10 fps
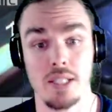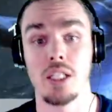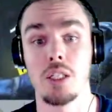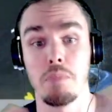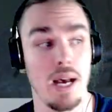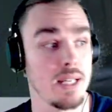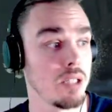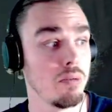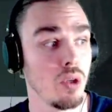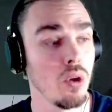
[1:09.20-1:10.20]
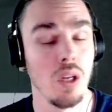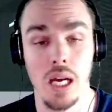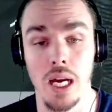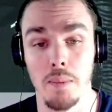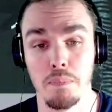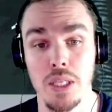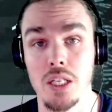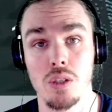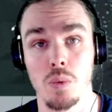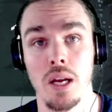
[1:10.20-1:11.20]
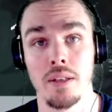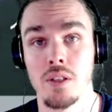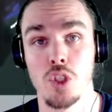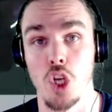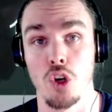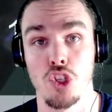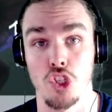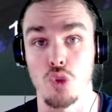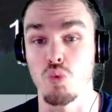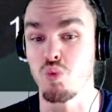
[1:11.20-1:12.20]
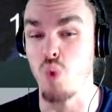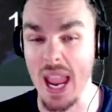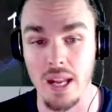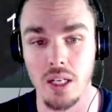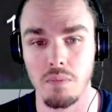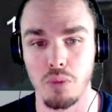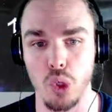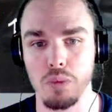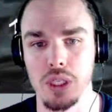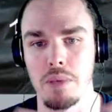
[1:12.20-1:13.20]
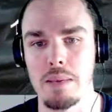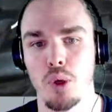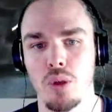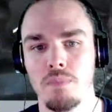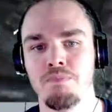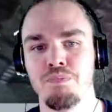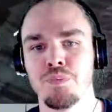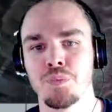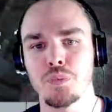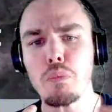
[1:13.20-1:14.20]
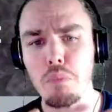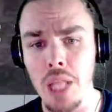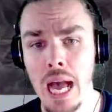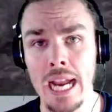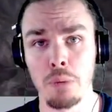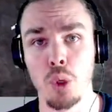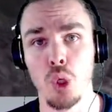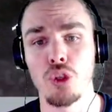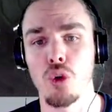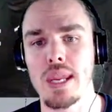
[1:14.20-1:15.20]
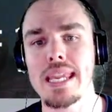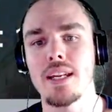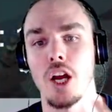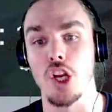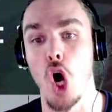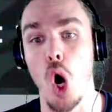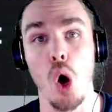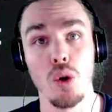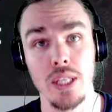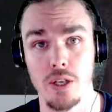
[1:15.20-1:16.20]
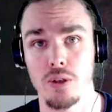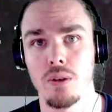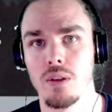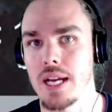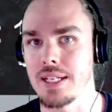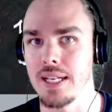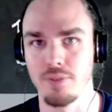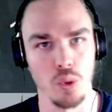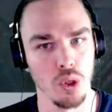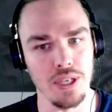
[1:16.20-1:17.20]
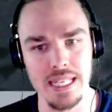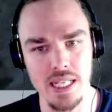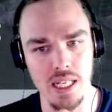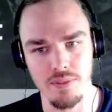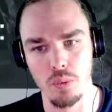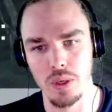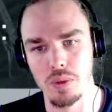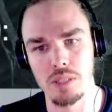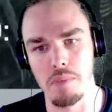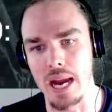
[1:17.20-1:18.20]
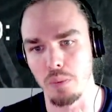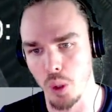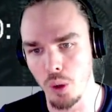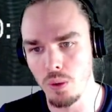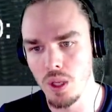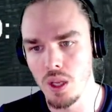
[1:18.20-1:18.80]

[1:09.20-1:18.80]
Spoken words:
as possible, these runs are just random groups of people. I rolled greed on all gear. I never rolled need, even when it was my role.